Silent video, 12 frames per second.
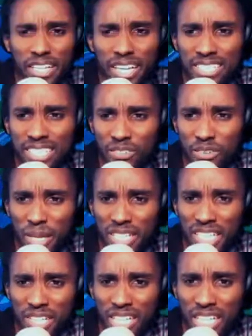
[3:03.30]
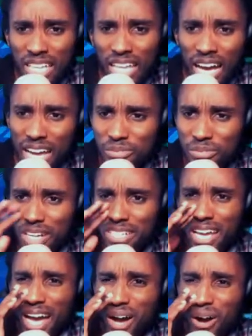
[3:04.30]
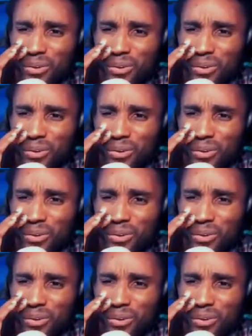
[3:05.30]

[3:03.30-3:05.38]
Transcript: Is everybody even alive right now?